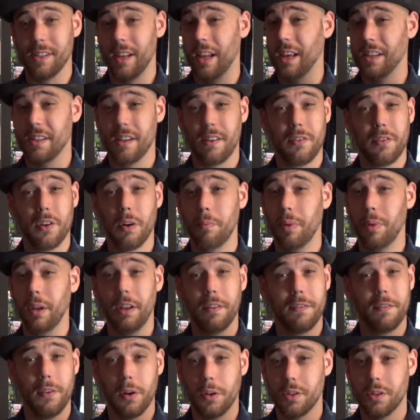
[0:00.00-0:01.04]
unless I've
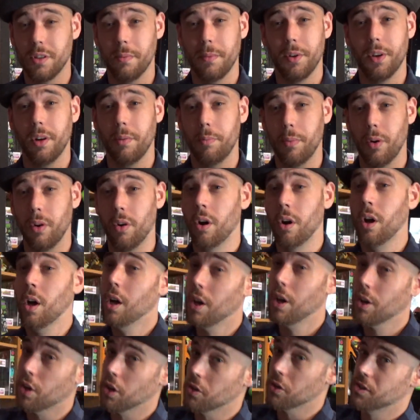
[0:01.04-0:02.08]
completely fucked something up or
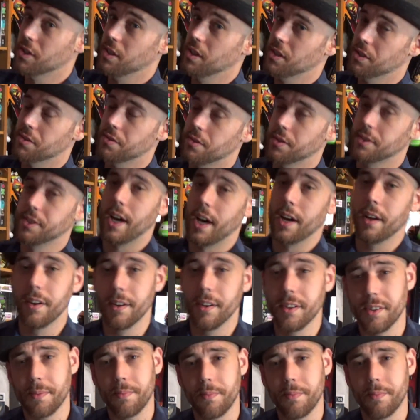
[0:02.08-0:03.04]
Godzilla's are attacking us,